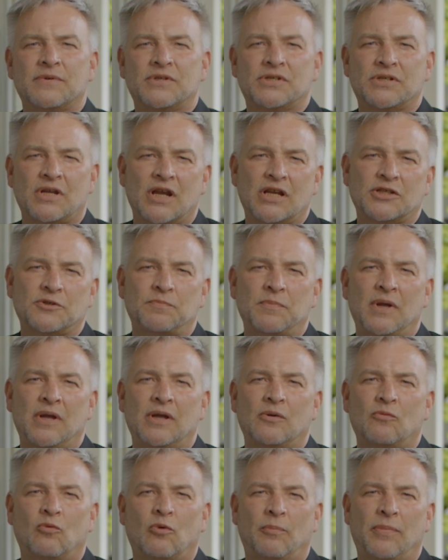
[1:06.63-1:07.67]

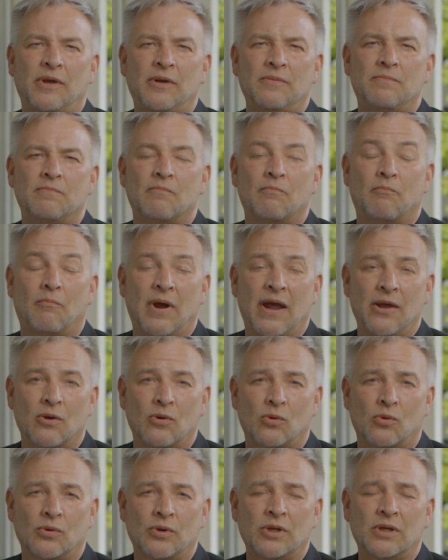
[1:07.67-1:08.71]
Assessment will be
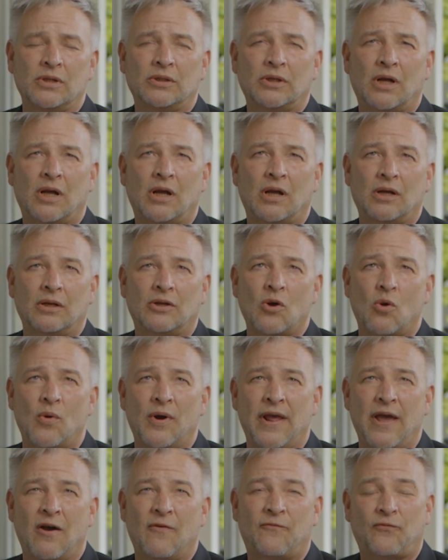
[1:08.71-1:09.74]
mailed
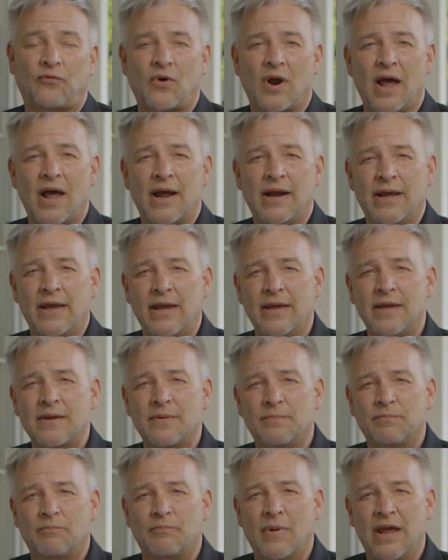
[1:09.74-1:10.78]
going out Friday,
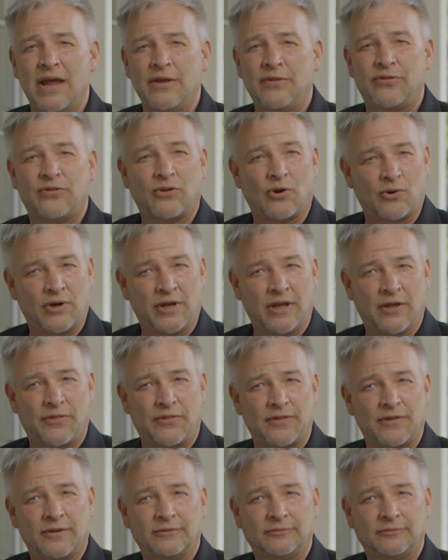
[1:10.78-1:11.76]
May 30th.